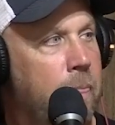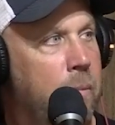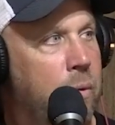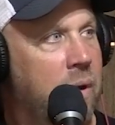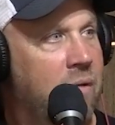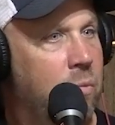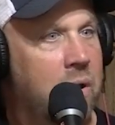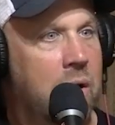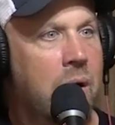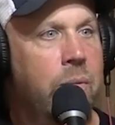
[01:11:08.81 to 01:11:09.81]
but we have a
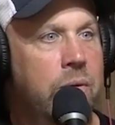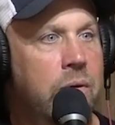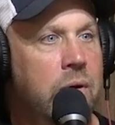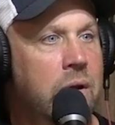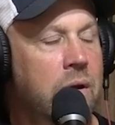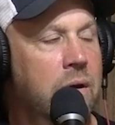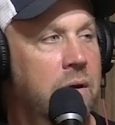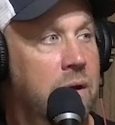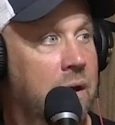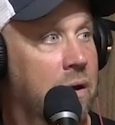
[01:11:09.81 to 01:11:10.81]
better opportunity
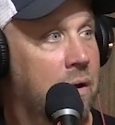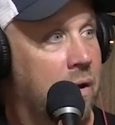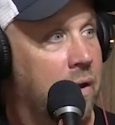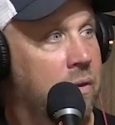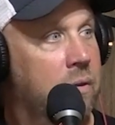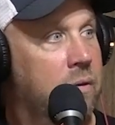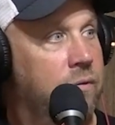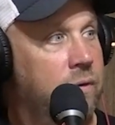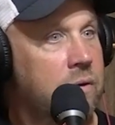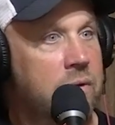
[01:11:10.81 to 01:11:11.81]
getting on the
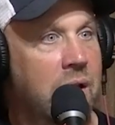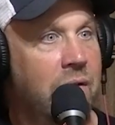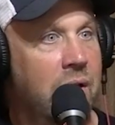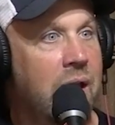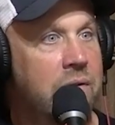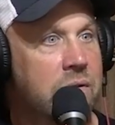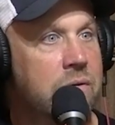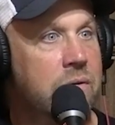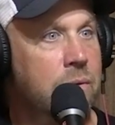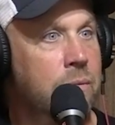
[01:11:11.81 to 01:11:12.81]
fields and having
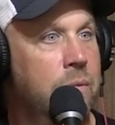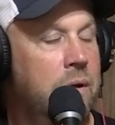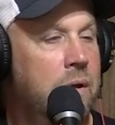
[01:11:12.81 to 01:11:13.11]
access to them.